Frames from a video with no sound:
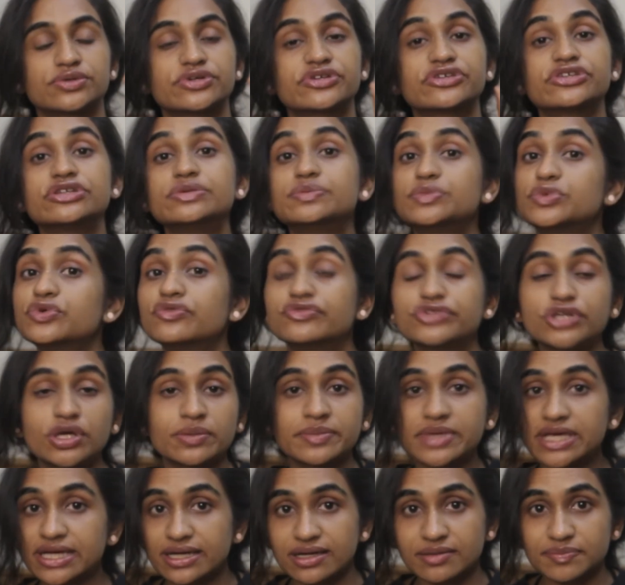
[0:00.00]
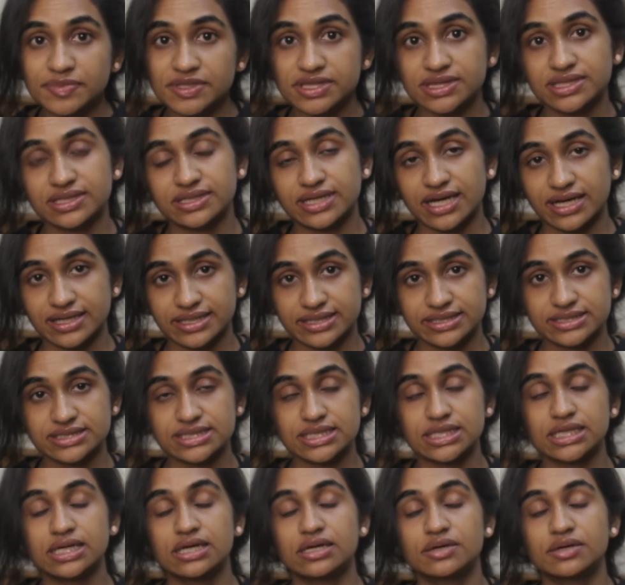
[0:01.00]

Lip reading: Remove your makeup in the night